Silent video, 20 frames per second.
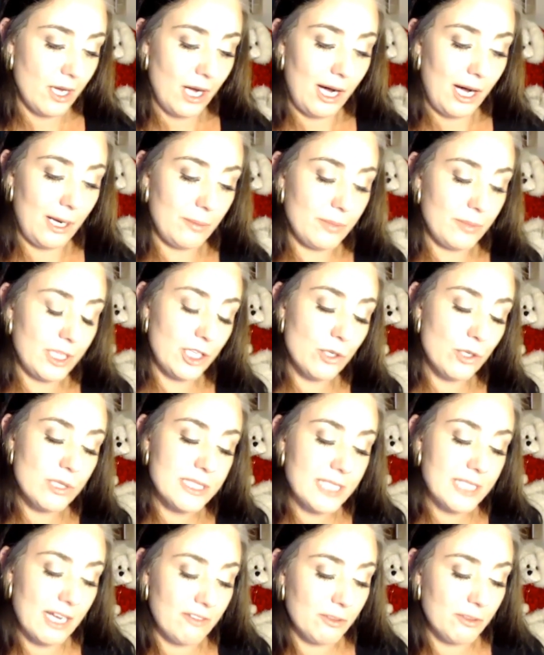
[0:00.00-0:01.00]
The U.S.
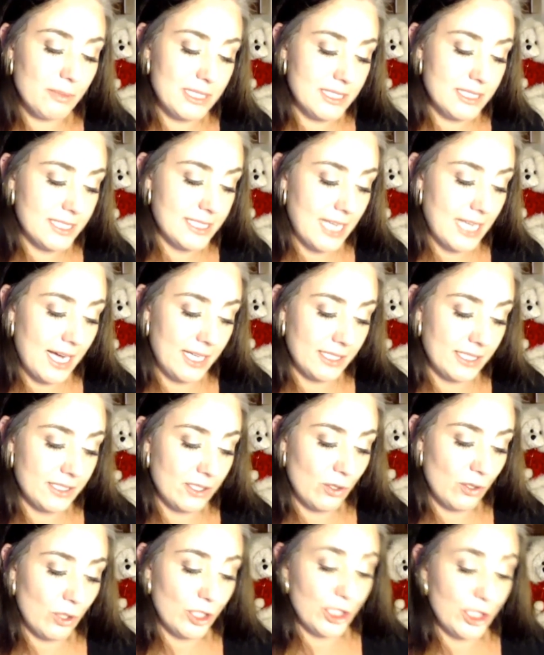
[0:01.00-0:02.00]
government said,
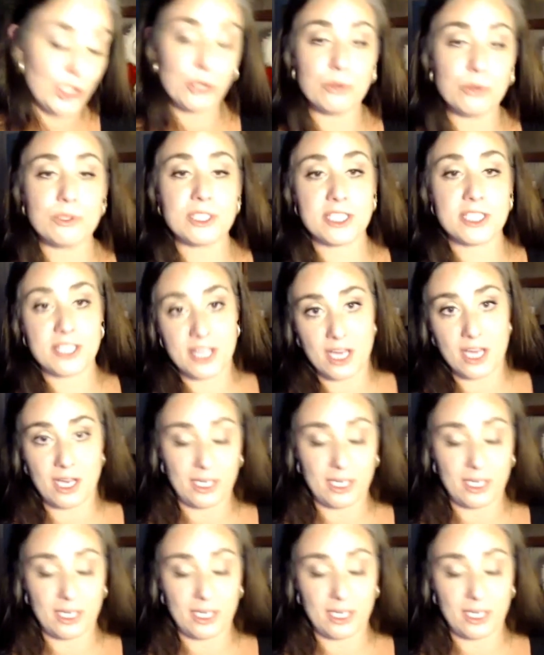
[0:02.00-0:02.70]
or used